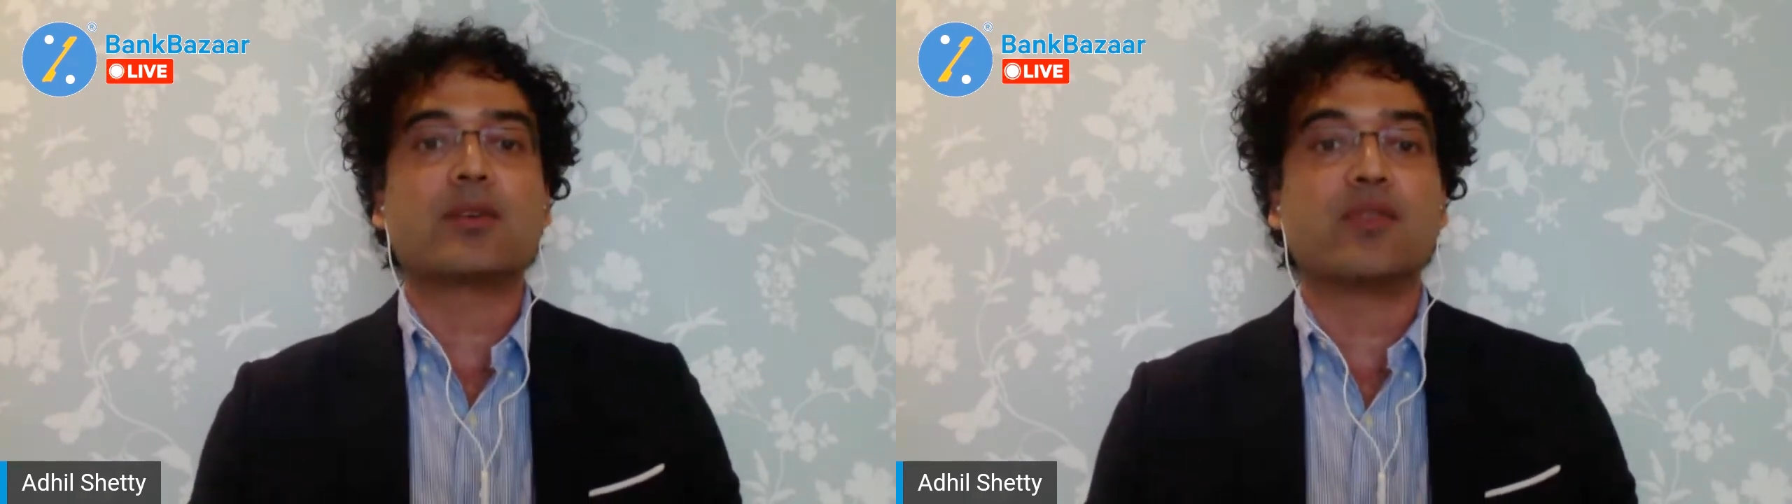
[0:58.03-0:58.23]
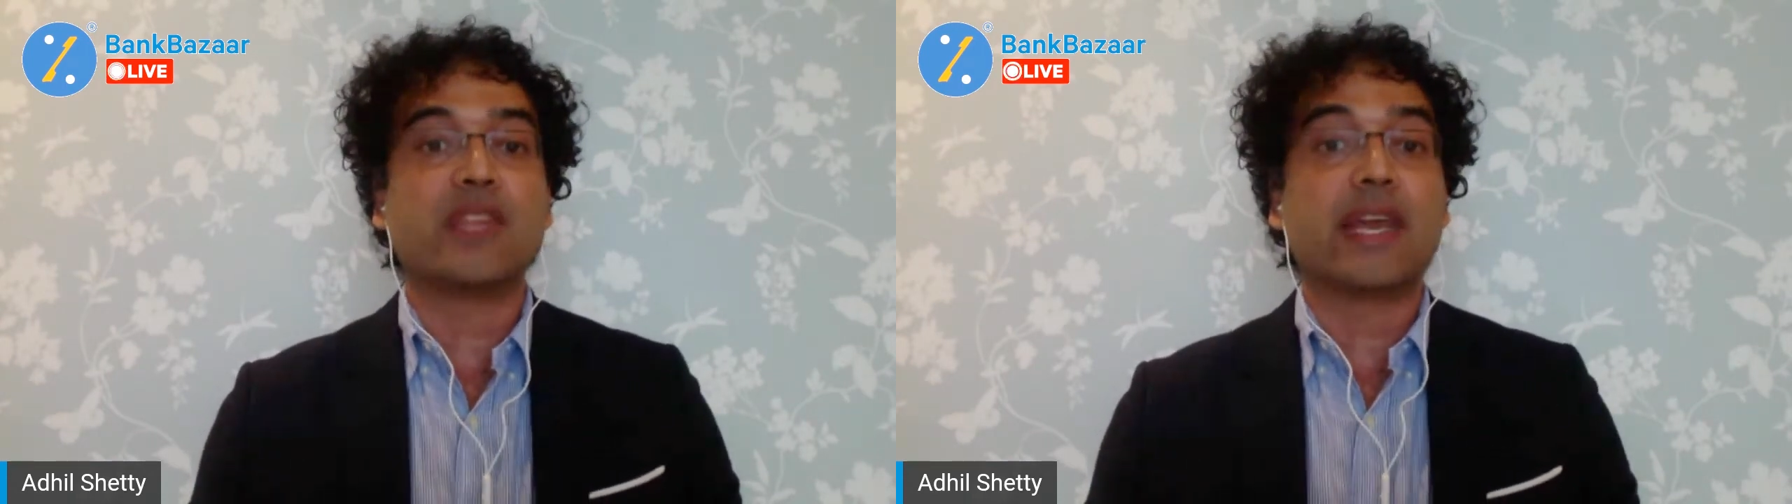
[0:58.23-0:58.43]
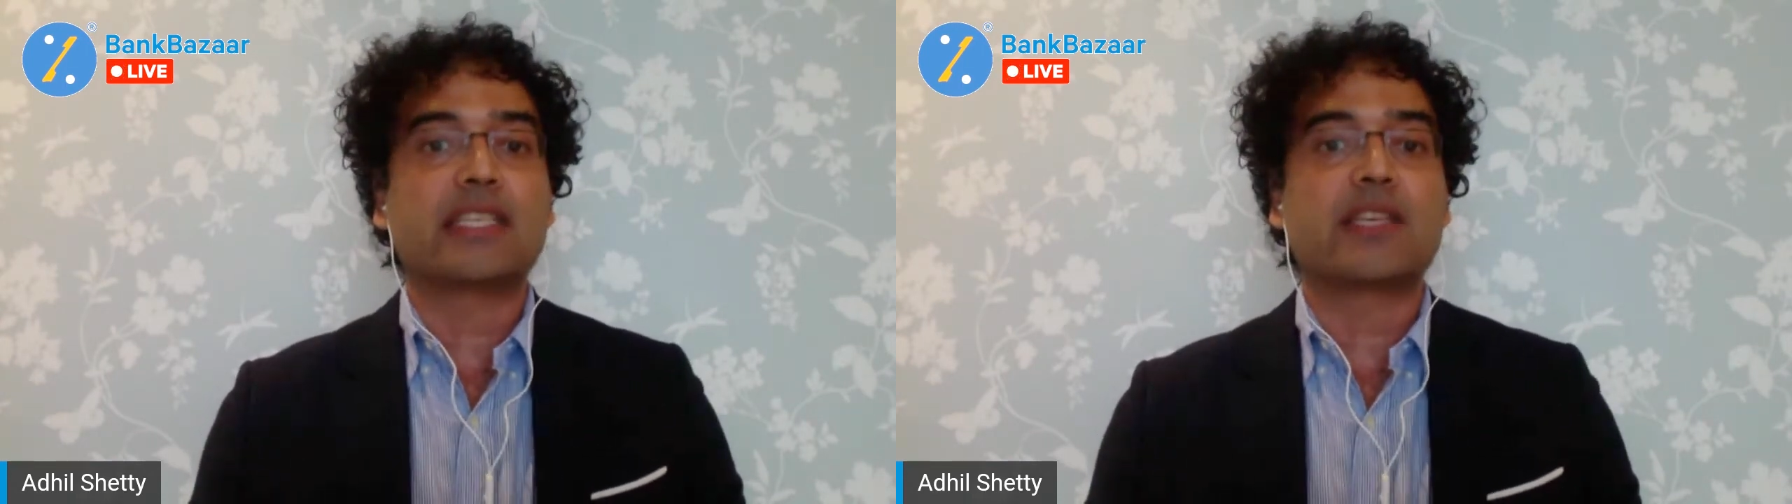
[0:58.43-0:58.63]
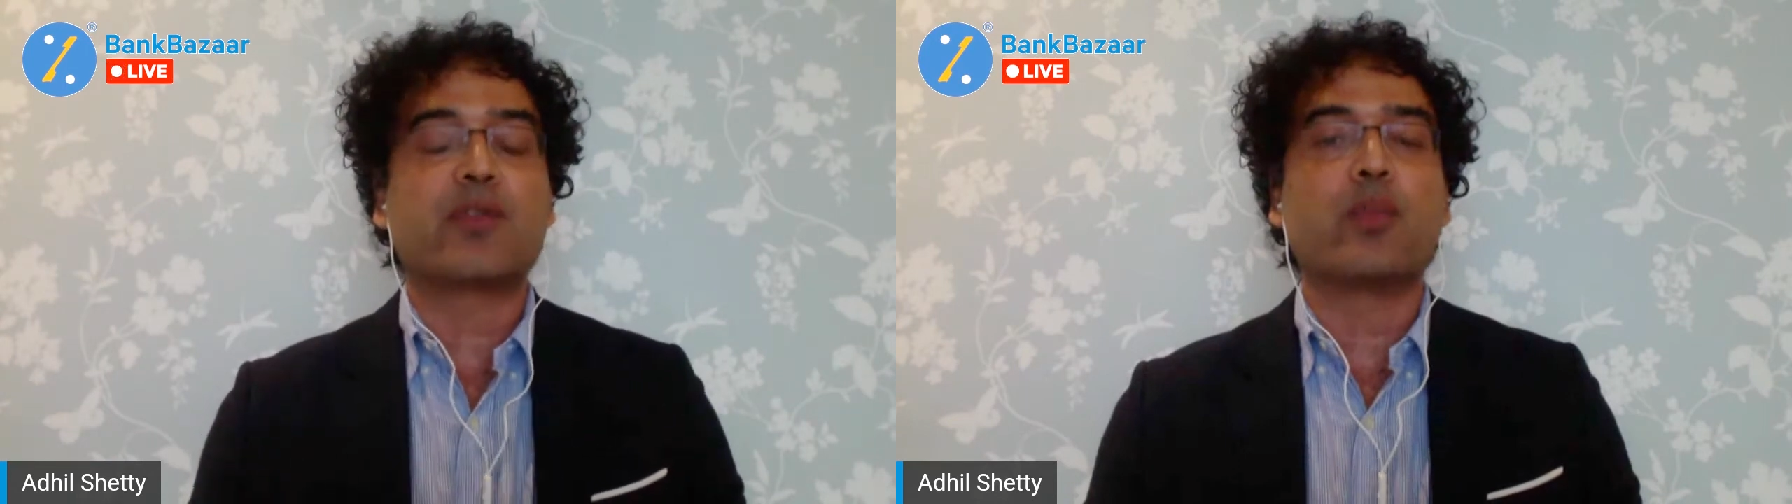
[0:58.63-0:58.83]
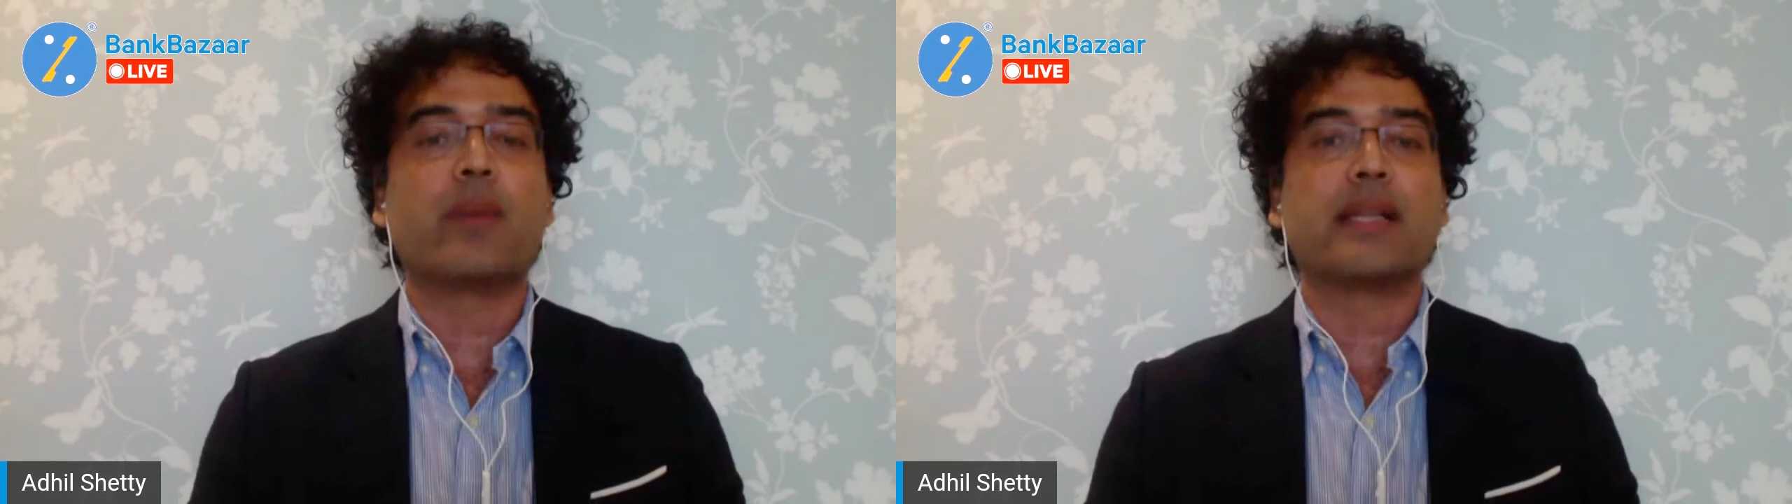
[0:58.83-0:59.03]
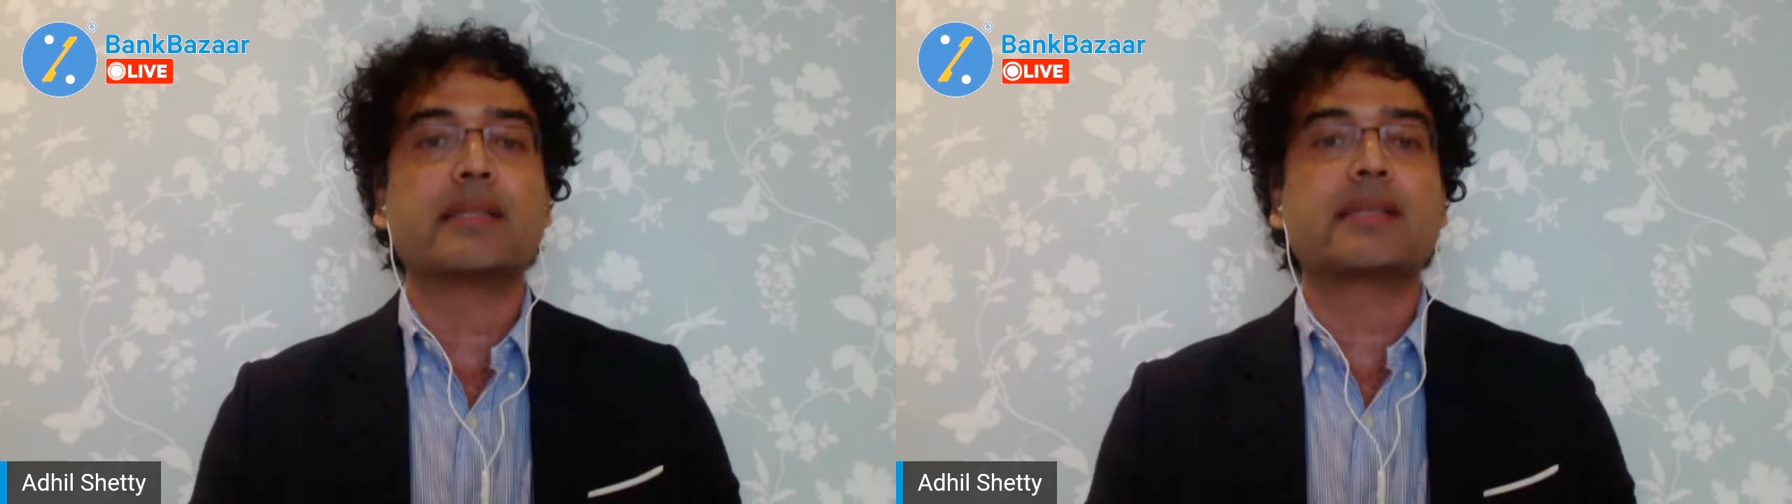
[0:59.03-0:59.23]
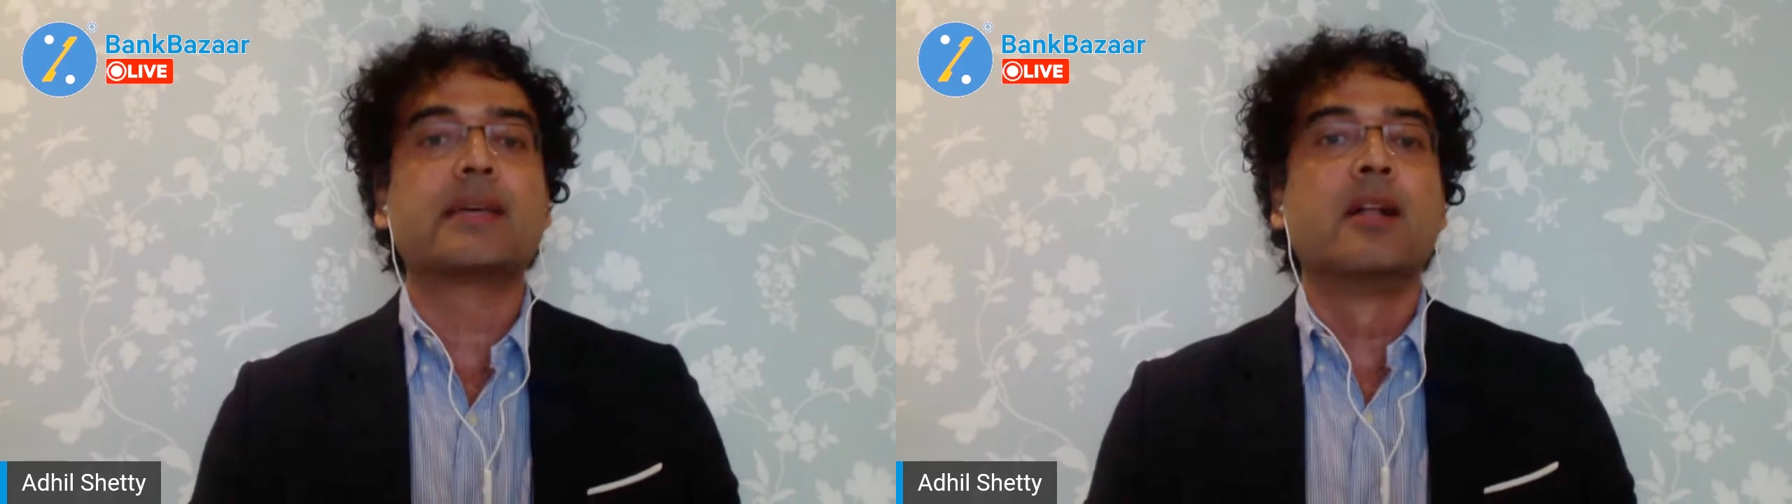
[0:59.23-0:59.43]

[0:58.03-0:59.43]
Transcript: over the next few months.